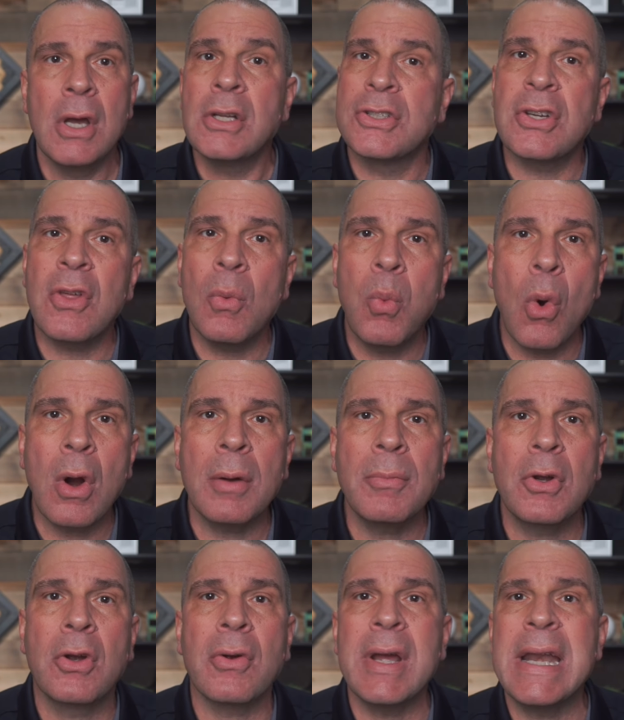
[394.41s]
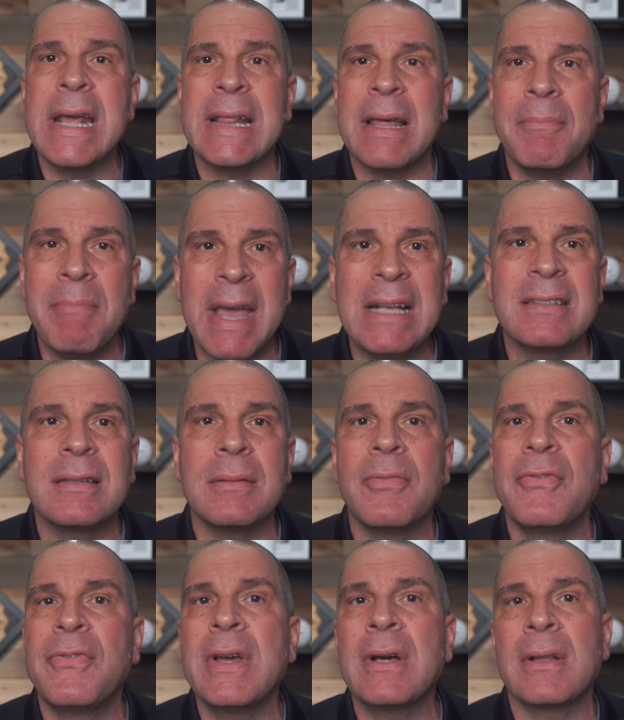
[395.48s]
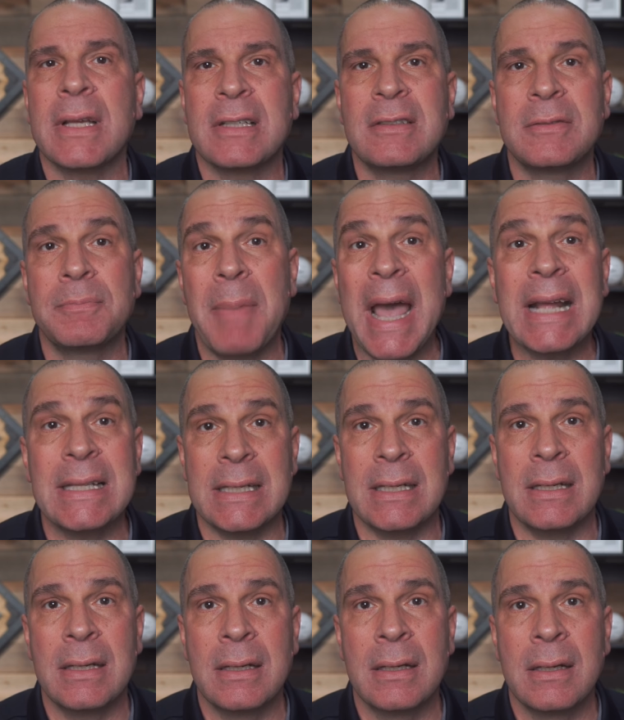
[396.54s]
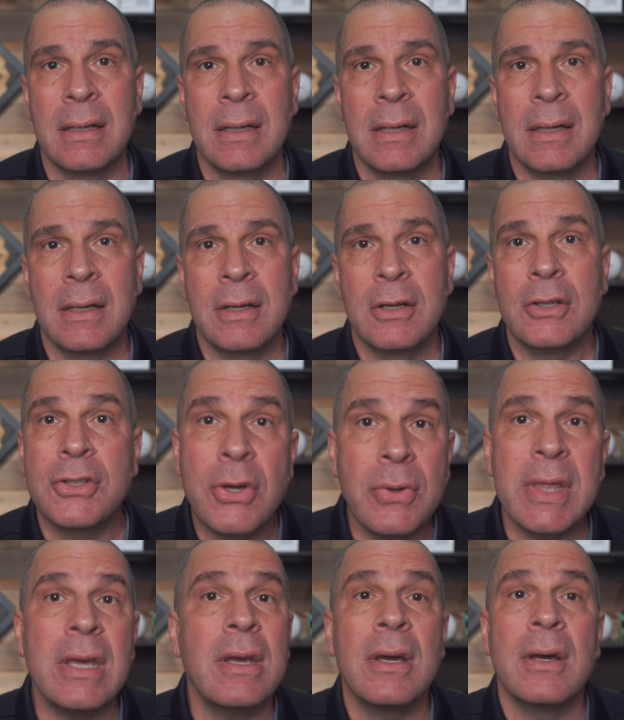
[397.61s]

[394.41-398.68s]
to the warm greeting that makes them feel expected, to the